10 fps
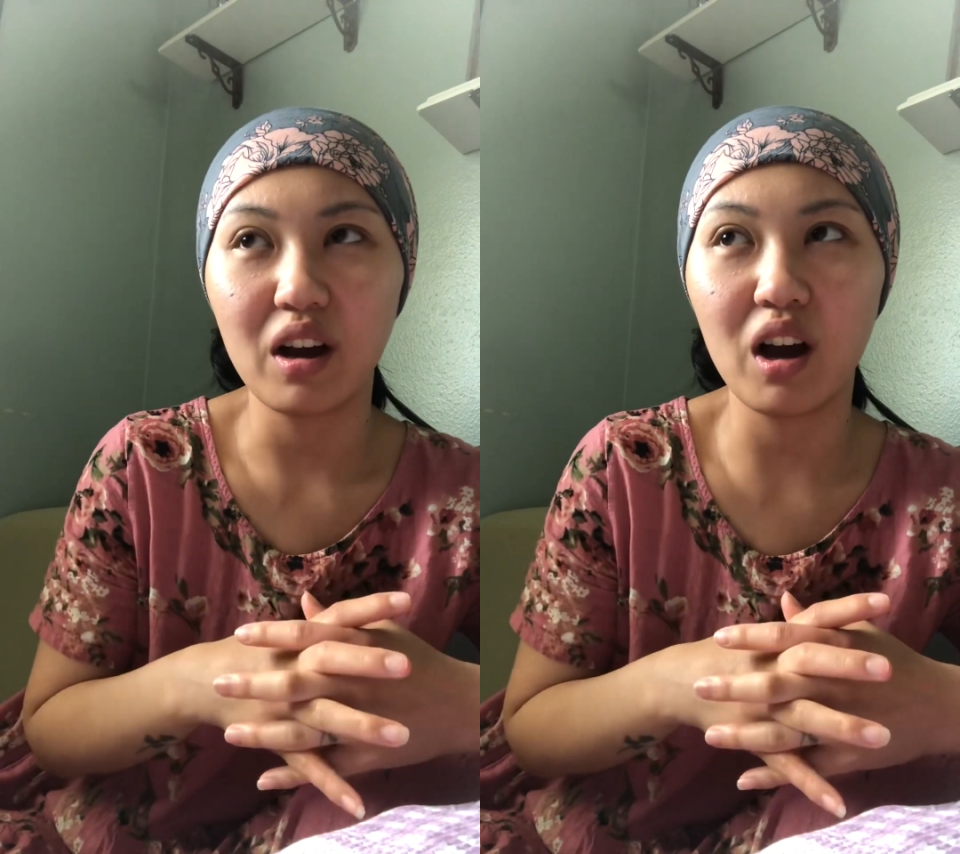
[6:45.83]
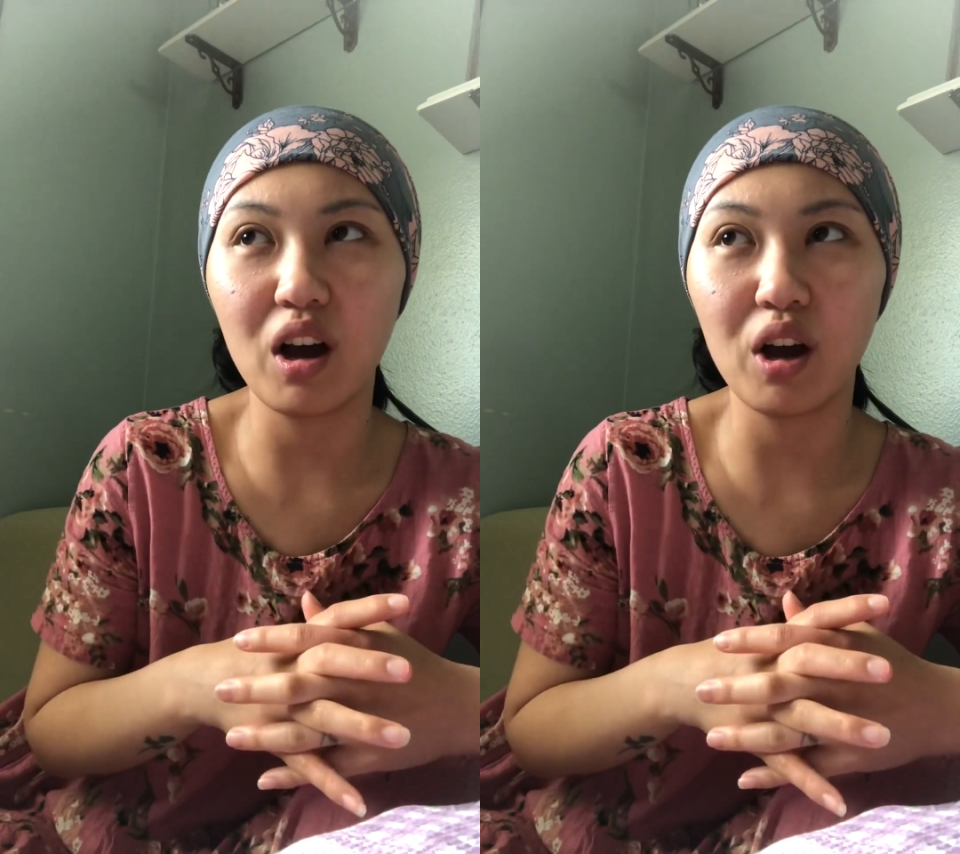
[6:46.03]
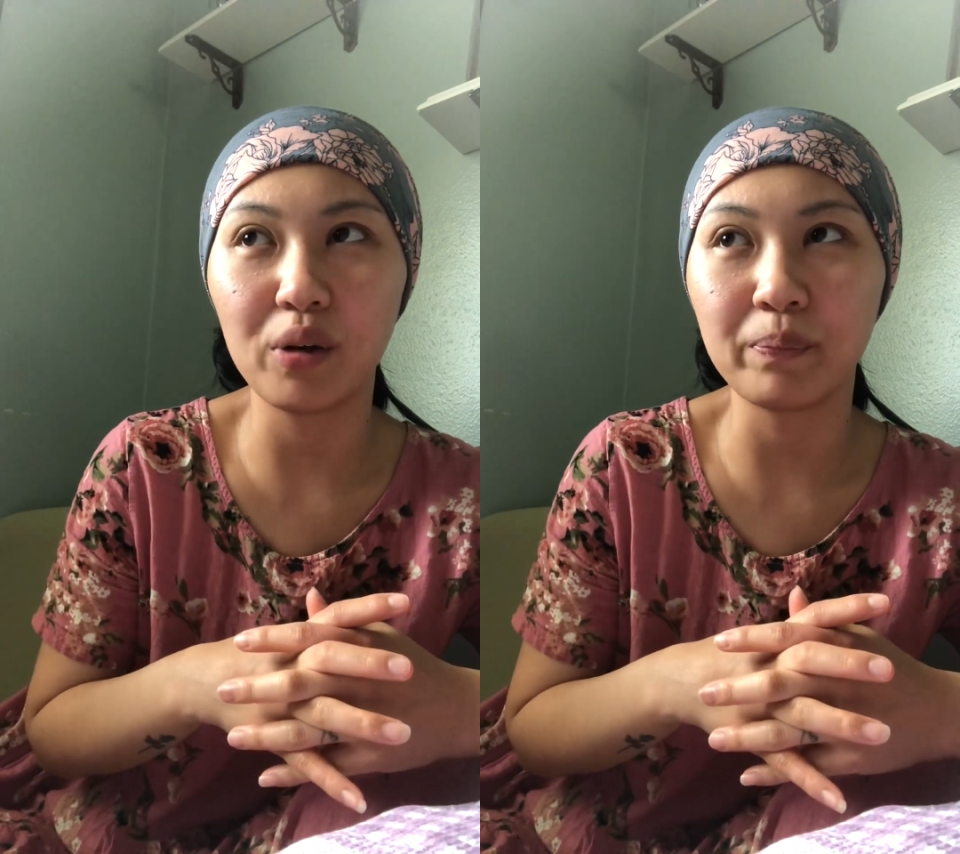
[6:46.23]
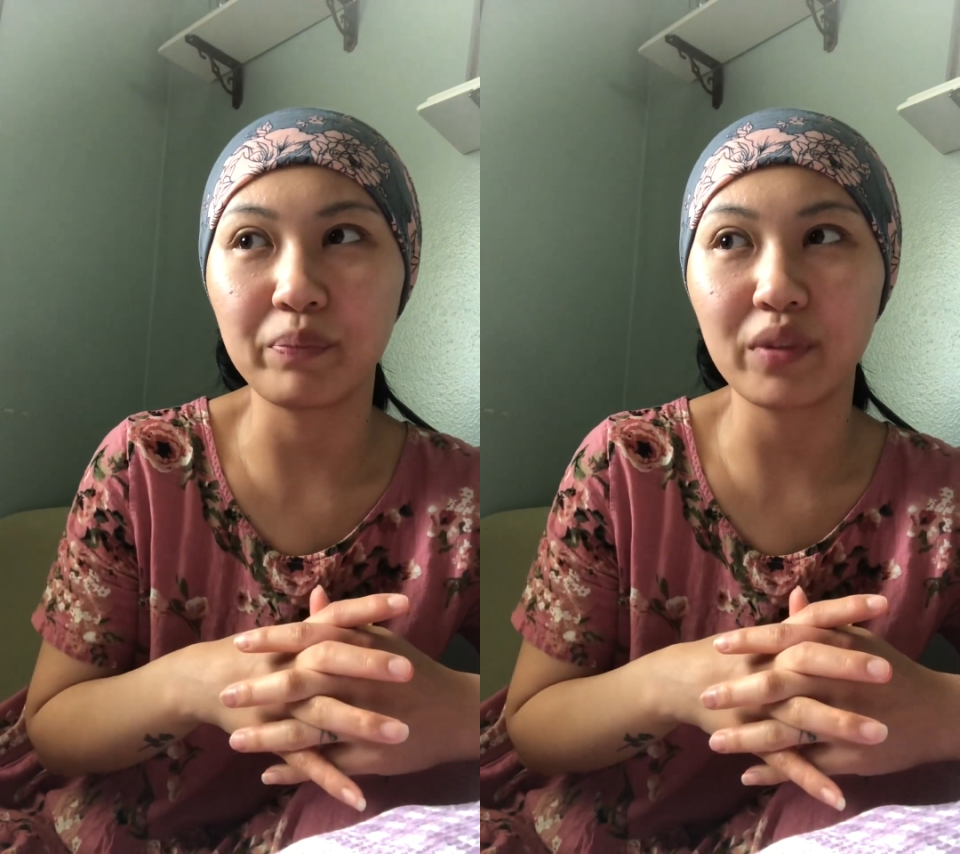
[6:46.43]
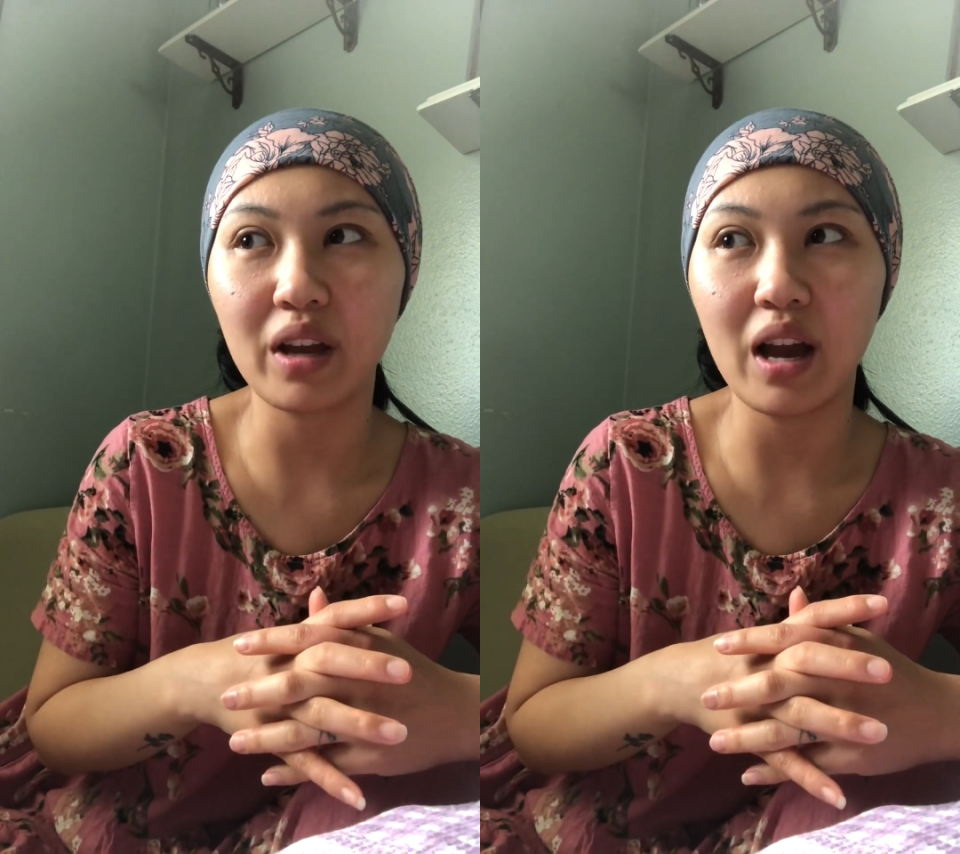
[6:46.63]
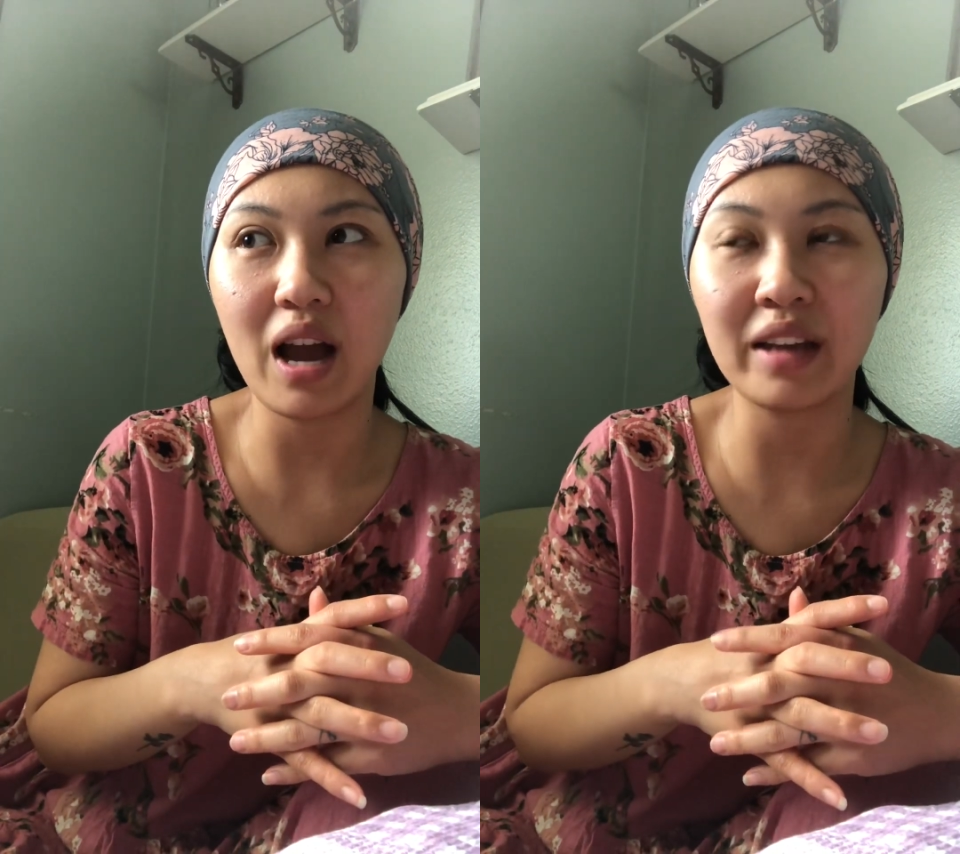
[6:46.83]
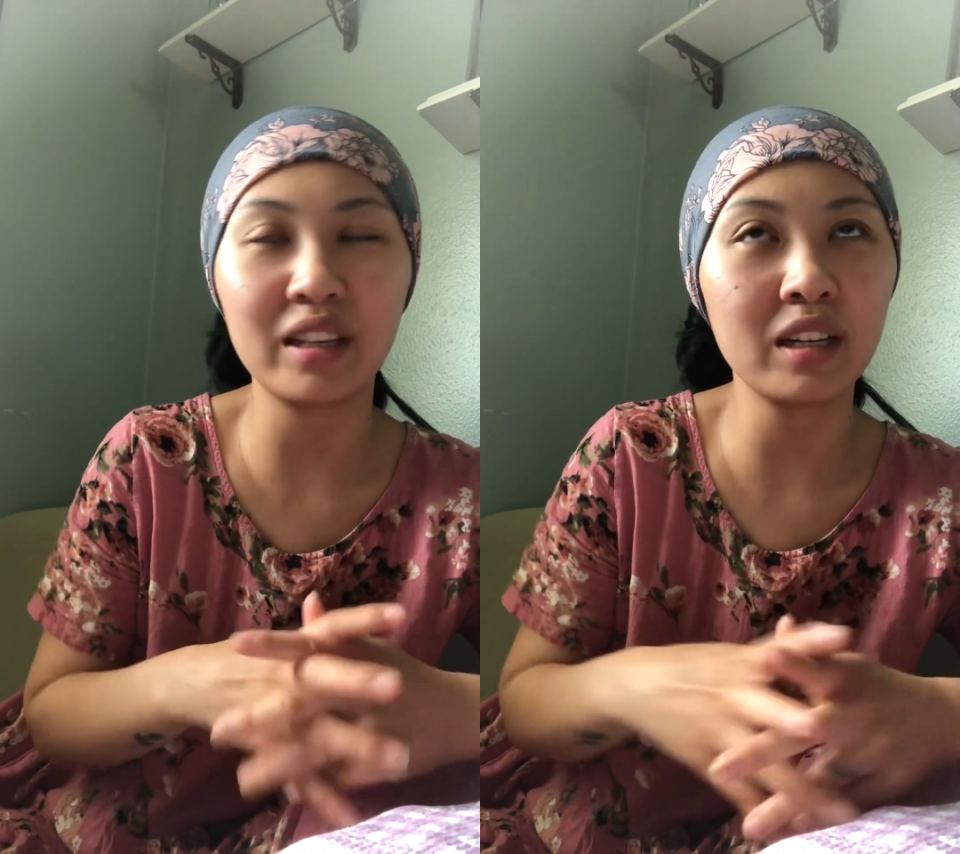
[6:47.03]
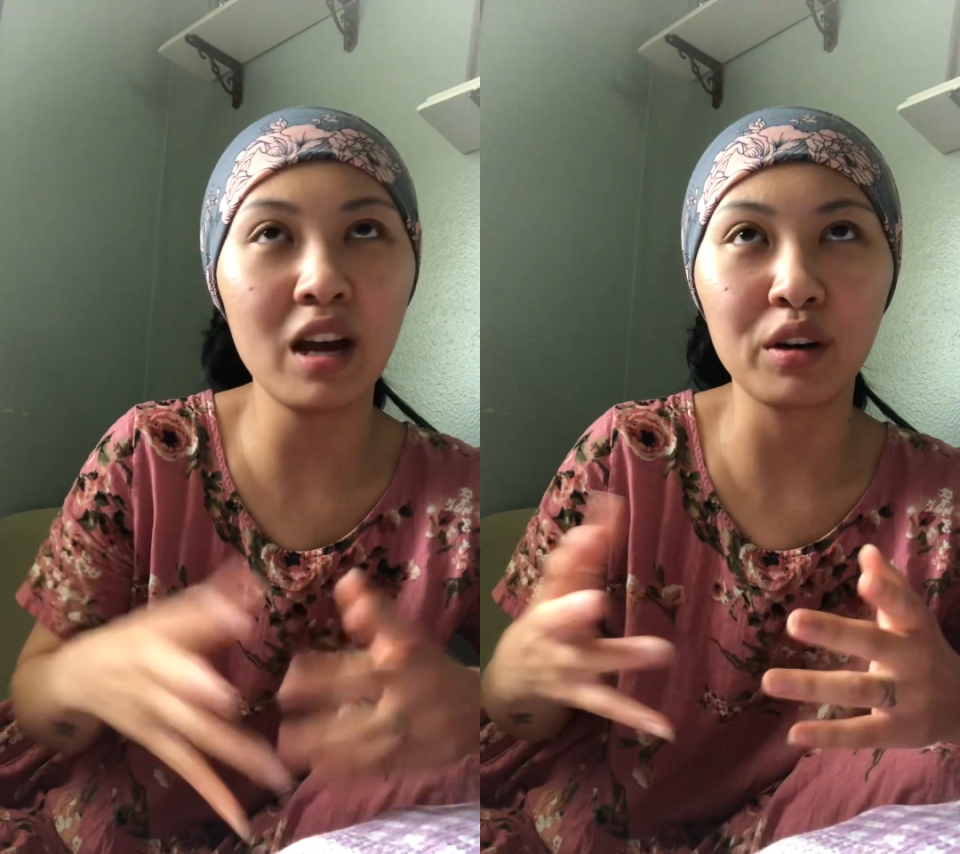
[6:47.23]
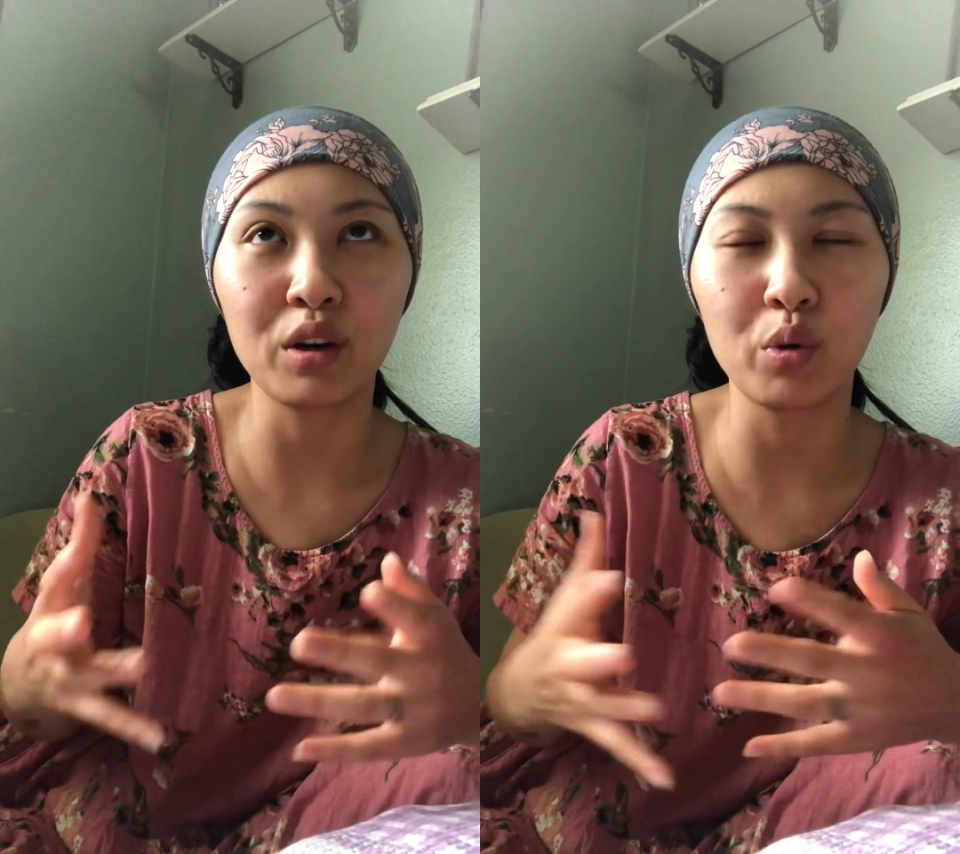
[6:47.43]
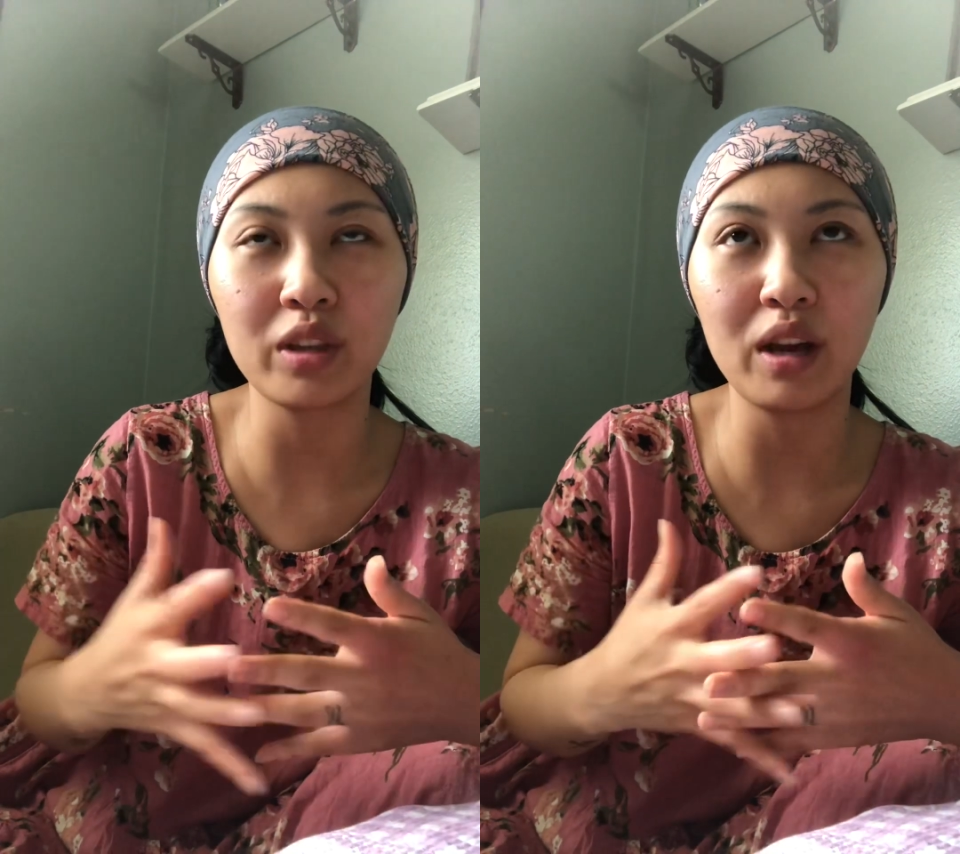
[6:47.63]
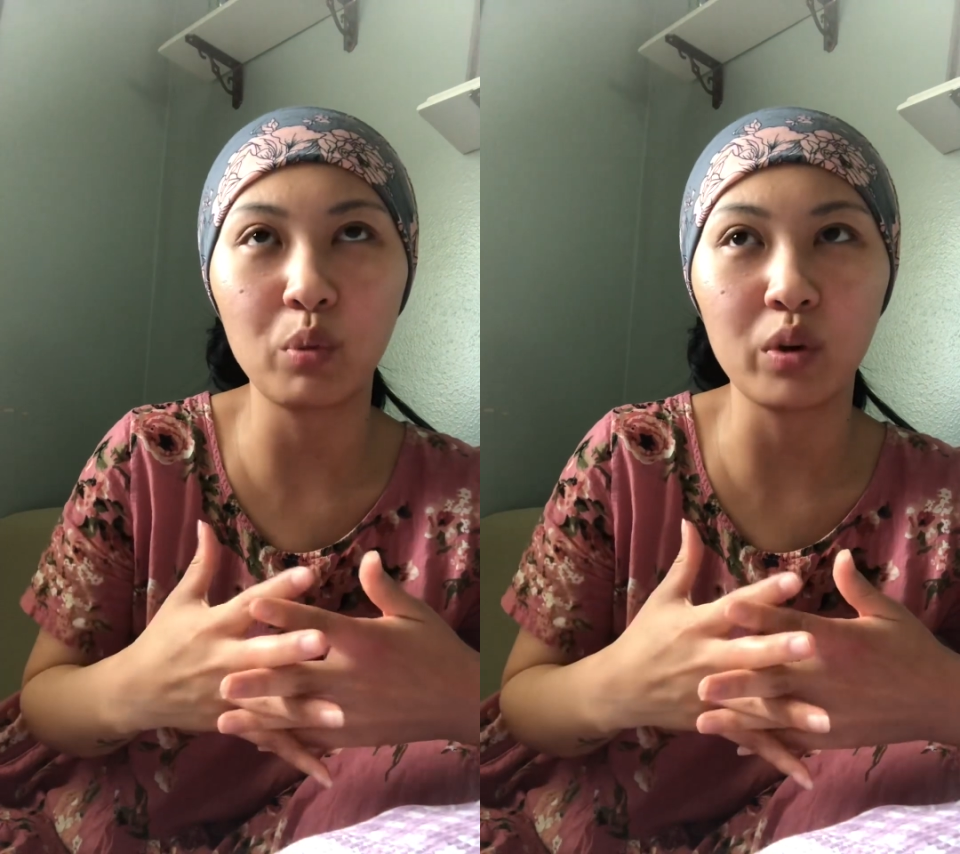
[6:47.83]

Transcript: Um, I did not know that